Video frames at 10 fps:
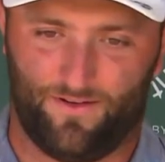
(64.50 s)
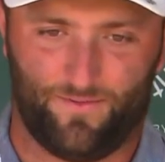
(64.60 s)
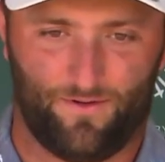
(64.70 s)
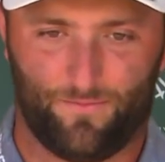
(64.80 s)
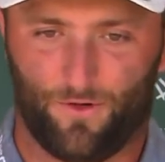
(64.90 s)
I
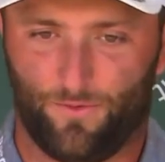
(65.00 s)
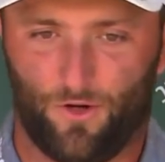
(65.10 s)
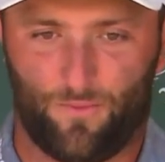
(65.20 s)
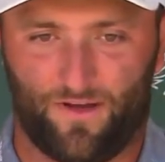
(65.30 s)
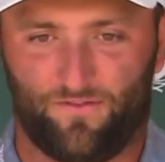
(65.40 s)
mean, ball
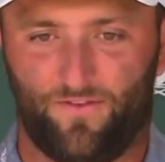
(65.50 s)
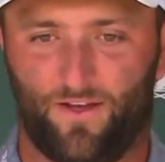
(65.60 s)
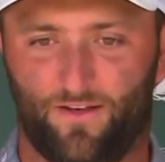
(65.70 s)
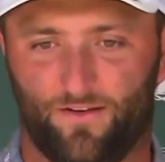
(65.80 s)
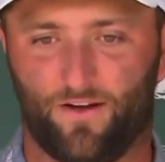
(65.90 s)
below my
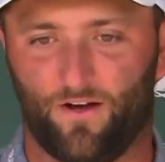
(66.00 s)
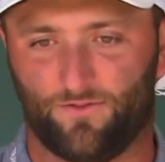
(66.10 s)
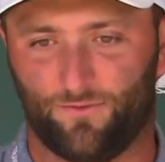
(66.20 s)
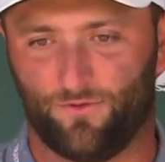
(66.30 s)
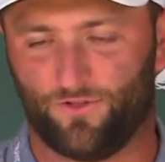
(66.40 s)
feet,
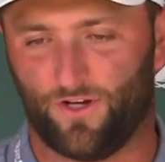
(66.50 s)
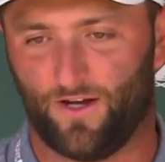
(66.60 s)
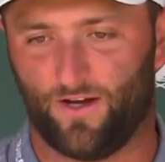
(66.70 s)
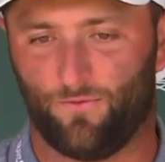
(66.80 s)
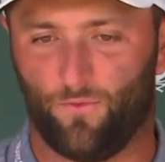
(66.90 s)
uncomfortable
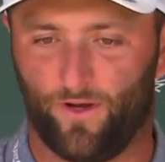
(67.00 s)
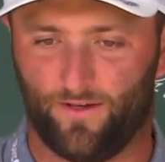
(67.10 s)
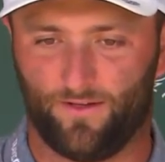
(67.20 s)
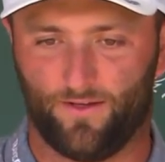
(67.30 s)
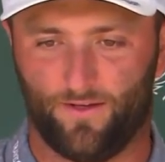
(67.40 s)
shot,
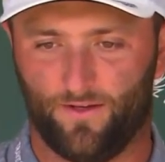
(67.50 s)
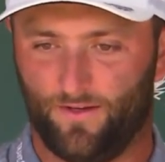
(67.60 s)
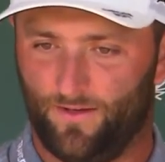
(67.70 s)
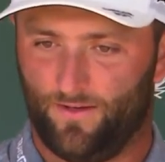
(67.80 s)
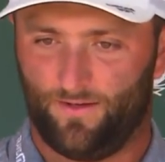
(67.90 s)
wind,
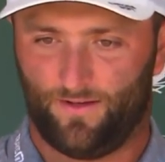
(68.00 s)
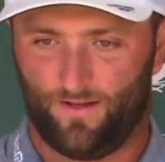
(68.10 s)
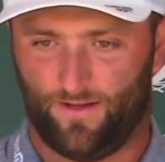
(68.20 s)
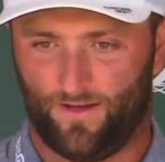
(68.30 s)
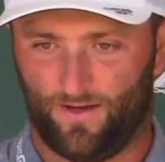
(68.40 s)

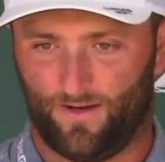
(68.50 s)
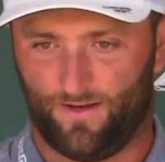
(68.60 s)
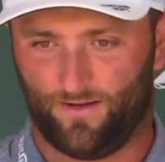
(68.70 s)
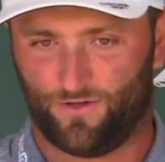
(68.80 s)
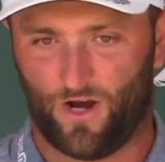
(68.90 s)
and
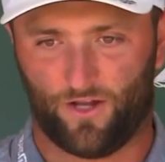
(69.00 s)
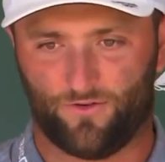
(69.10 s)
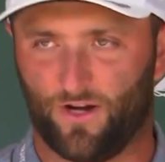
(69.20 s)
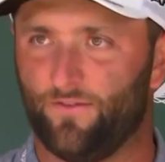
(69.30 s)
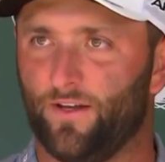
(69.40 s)
try to
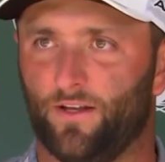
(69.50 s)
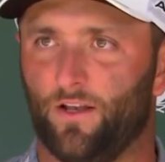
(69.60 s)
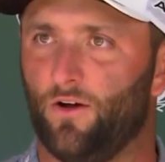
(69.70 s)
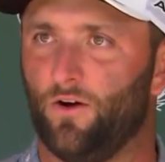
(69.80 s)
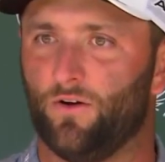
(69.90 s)
drive it in
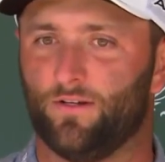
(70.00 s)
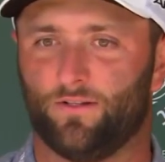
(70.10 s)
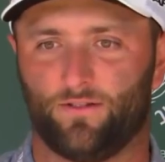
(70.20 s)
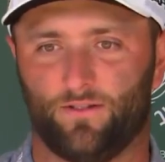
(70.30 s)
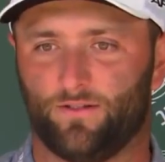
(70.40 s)
low, and
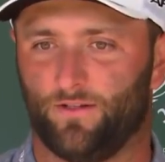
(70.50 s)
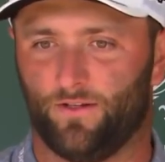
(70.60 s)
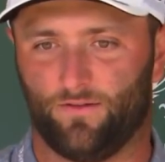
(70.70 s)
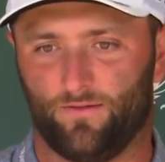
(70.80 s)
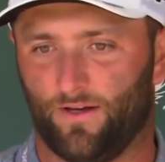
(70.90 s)
it's just, you
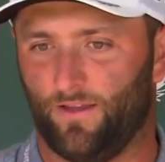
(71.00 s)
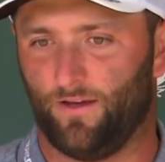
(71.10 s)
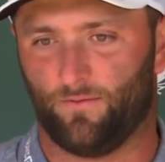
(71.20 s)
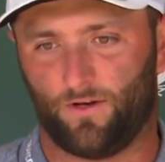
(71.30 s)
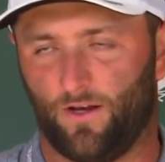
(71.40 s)
know, I
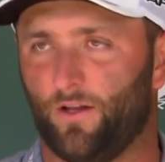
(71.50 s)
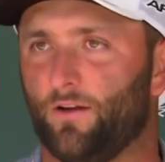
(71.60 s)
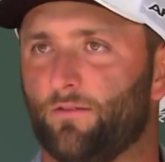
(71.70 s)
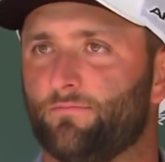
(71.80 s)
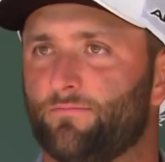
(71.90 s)
didn't
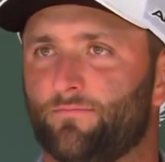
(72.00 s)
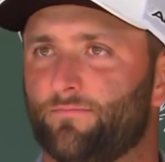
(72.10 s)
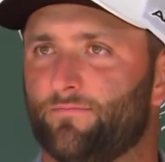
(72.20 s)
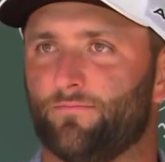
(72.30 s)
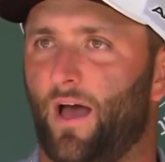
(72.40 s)
clear
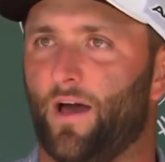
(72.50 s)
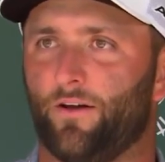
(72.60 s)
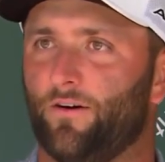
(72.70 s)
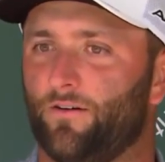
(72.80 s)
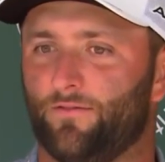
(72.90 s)
at
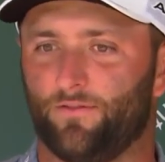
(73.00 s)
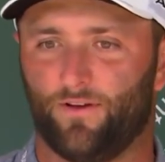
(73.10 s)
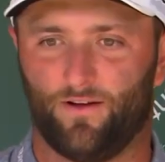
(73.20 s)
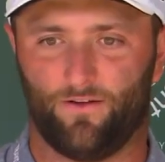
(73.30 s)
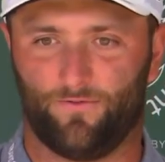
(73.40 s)
all,
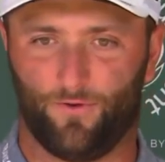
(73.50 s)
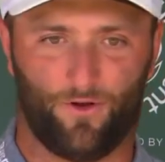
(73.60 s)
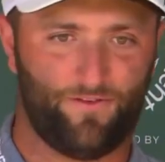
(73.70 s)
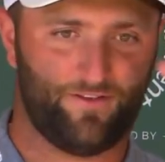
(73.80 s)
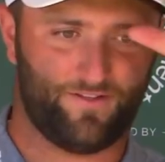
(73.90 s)
full
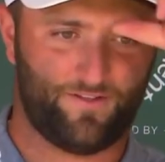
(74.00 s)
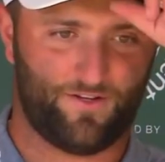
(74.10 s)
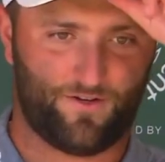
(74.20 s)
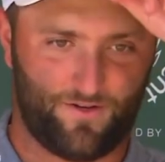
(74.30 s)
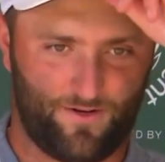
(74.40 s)
of
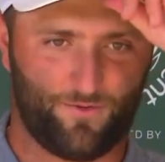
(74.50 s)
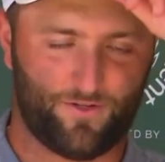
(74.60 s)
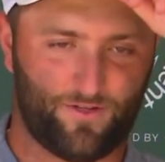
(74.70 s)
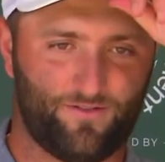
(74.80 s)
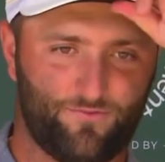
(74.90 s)
indecision. It
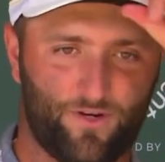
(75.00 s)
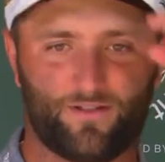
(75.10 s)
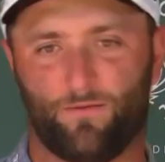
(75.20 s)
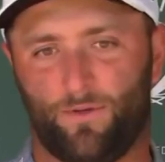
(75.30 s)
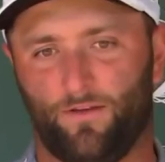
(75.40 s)
was a
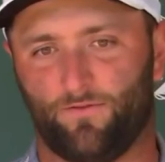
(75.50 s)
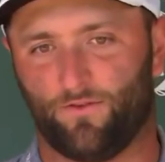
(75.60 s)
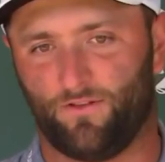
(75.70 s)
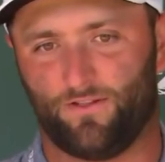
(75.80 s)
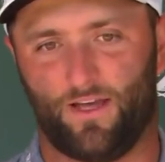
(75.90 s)
recipe for
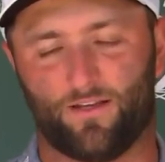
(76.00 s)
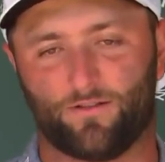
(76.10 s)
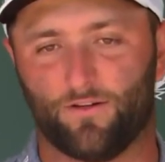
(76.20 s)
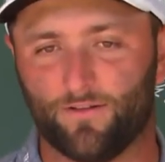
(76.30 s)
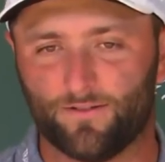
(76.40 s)
disaster,